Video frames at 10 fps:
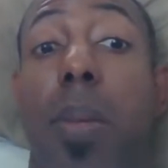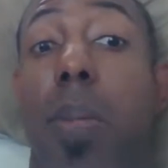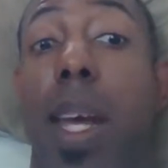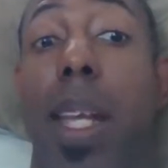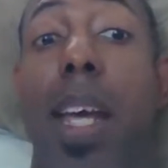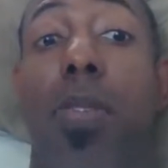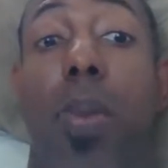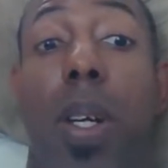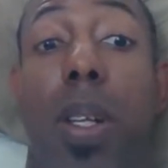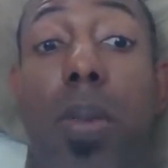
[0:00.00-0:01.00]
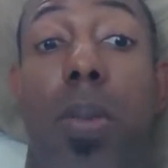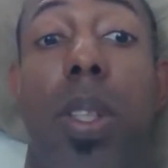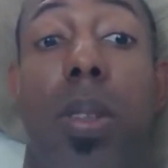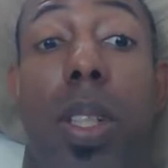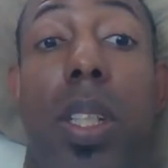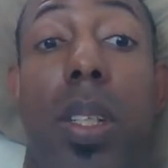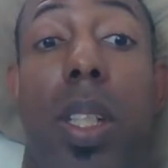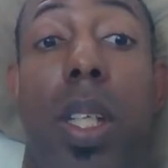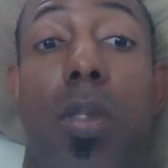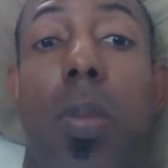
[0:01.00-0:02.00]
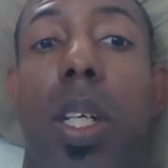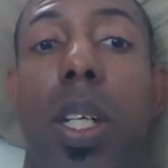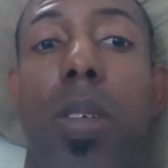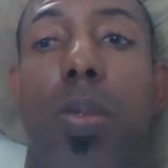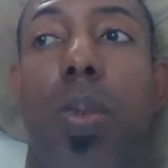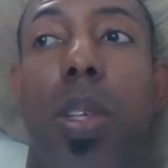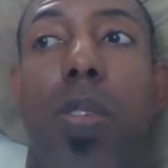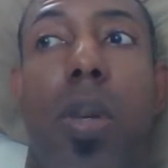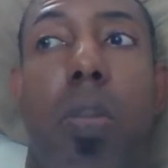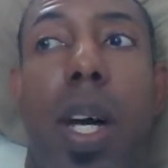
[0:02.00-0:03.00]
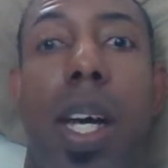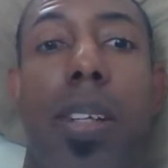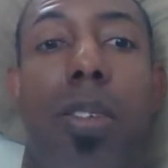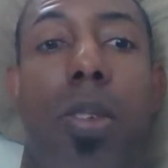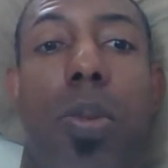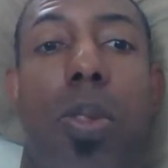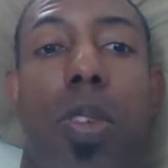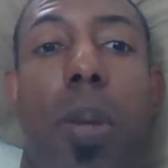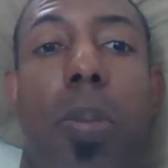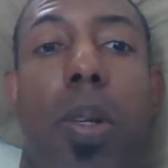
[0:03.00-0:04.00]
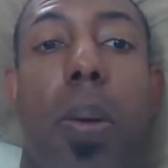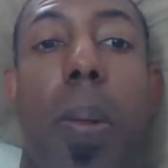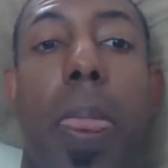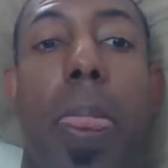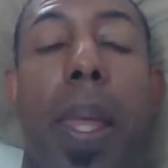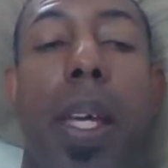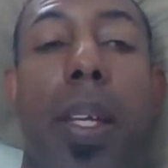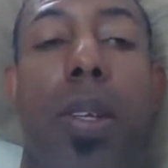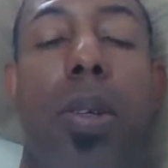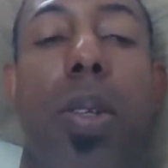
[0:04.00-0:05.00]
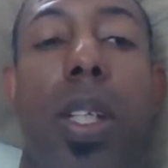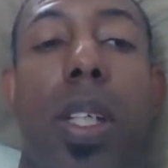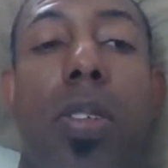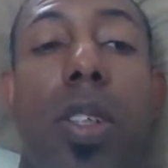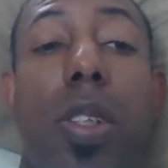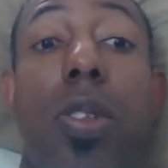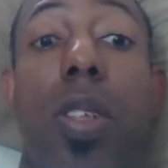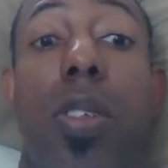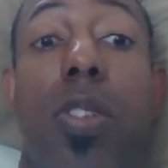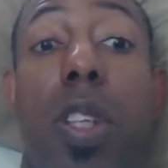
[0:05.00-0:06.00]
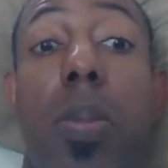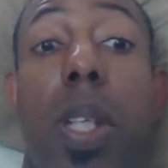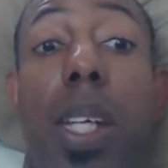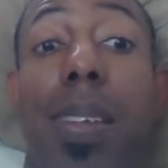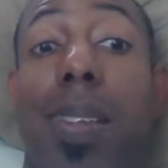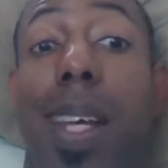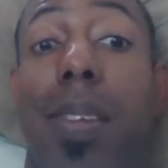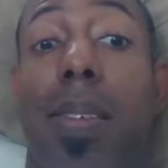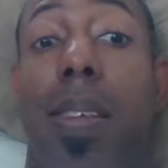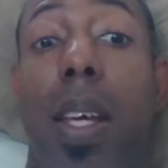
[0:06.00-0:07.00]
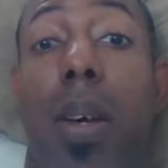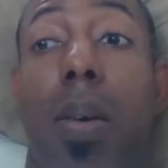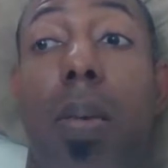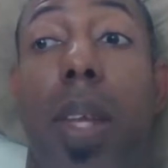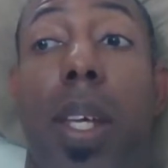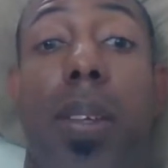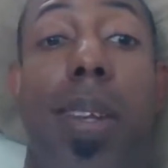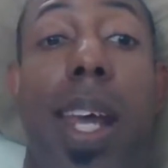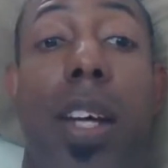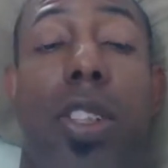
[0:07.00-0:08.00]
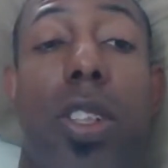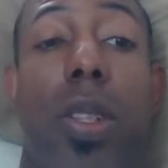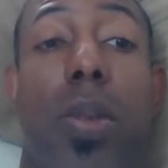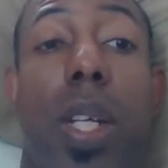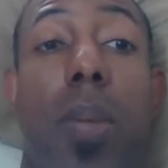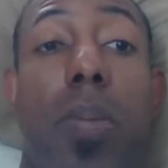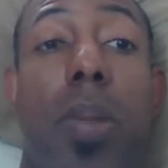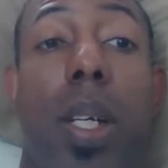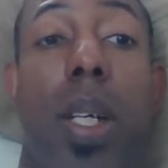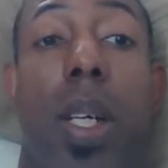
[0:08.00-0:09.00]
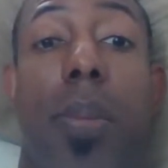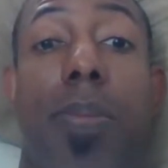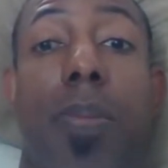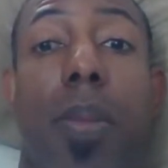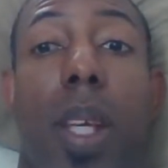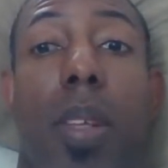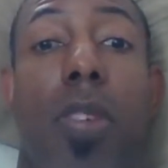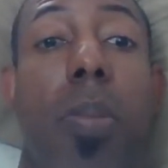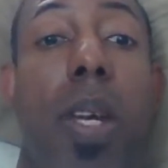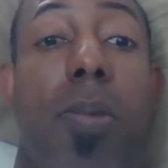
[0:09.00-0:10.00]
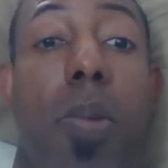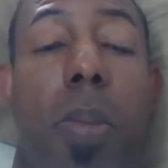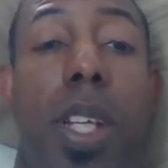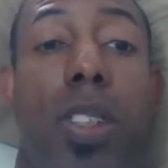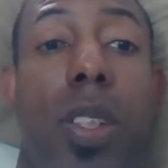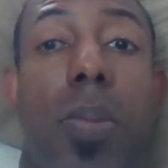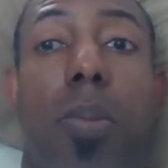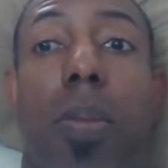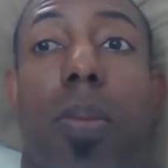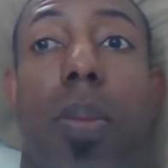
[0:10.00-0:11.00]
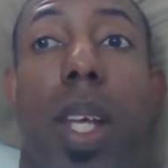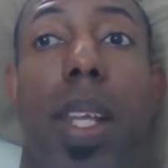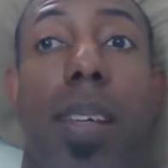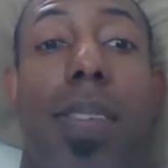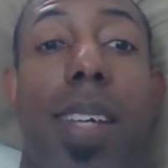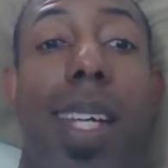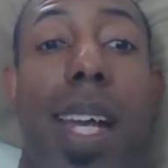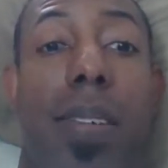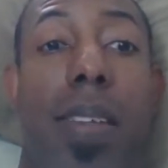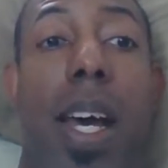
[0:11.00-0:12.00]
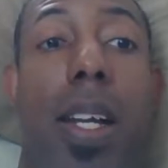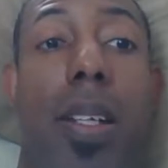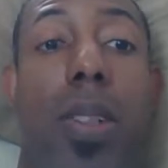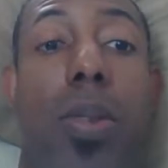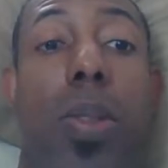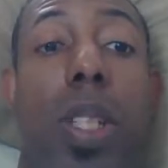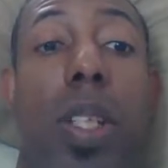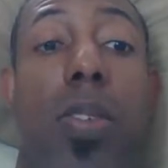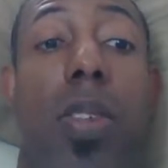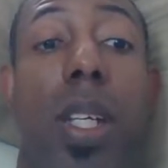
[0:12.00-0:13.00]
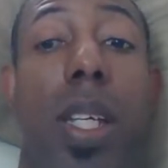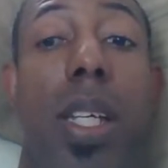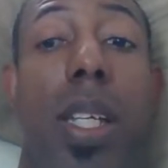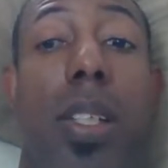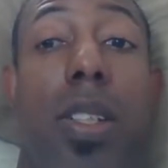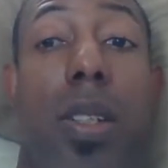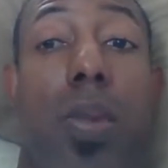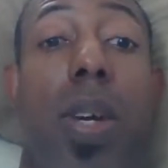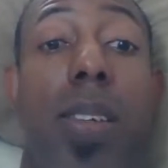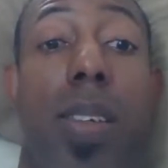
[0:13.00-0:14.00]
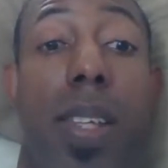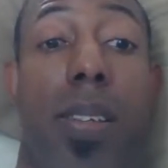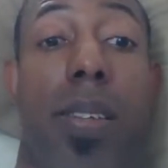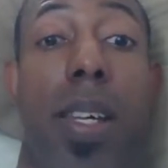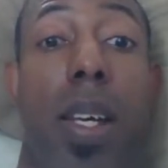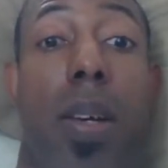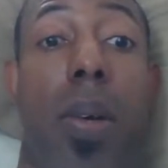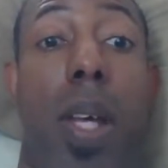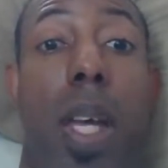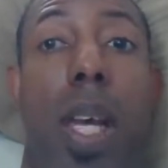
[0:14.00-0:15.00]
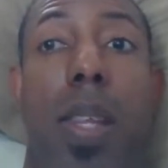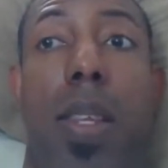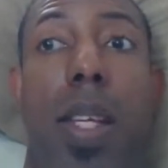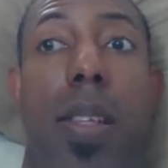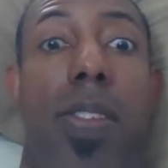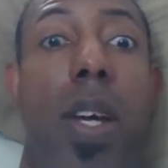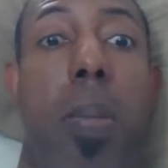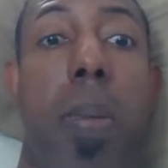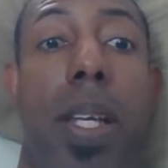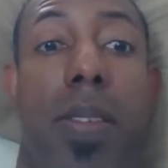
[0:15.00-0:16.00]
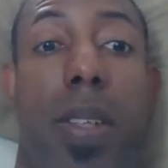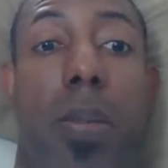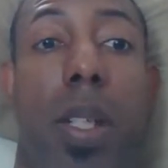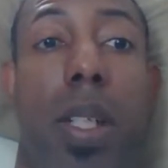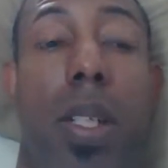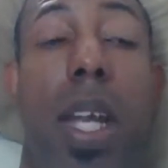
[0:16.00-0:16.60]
Man, that's where the real deal is, because once it binds to the receptor in the nucleus, it usually stimulates that cell to now generate some information that's taken outside of the nucleus into the rest of the cell. and then the cell makes something.